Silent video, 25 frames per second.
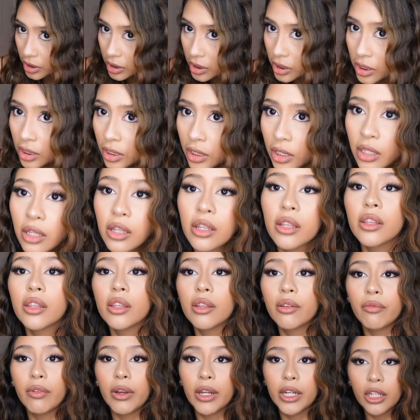is
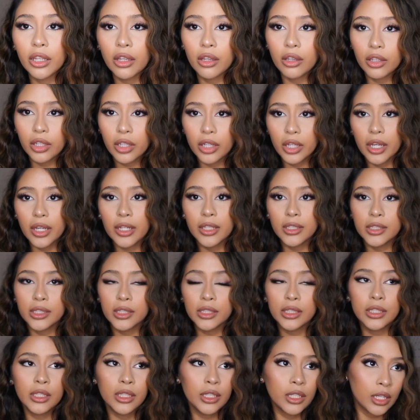the final look, guys.